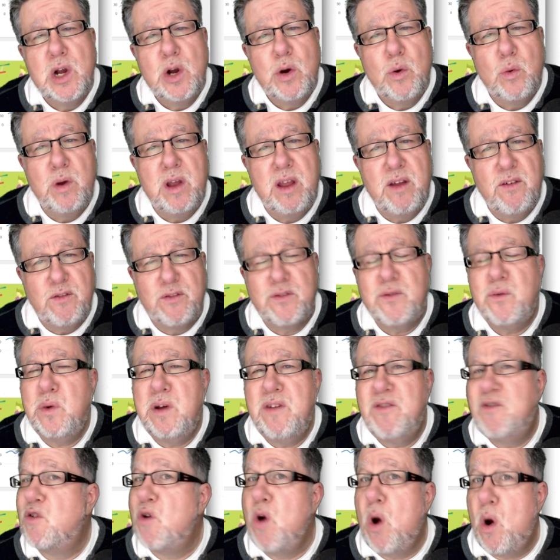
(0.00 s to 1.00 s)

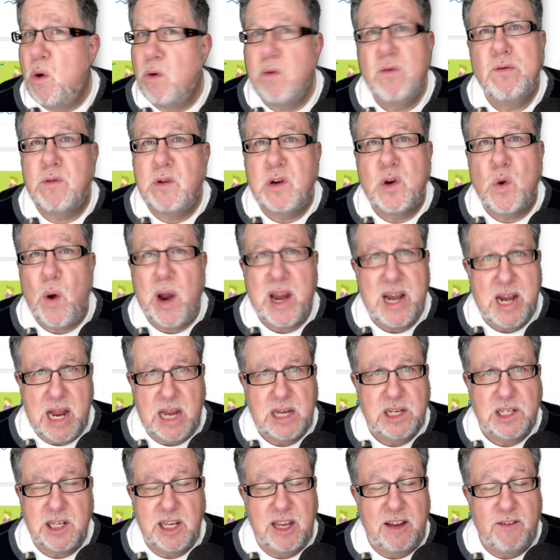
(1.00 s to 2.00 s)
we've grown quite
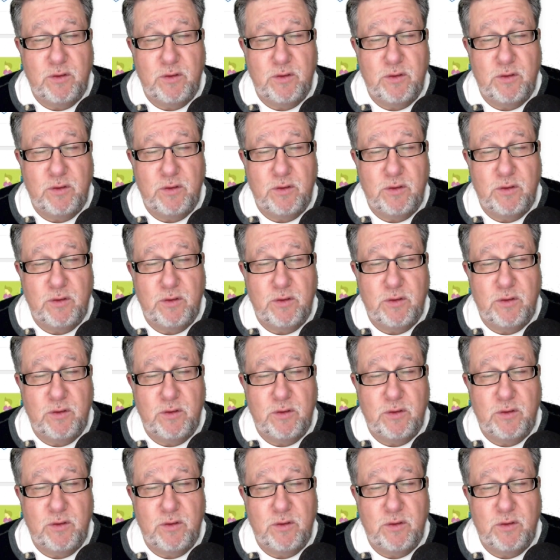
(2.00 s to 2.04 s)
nicely.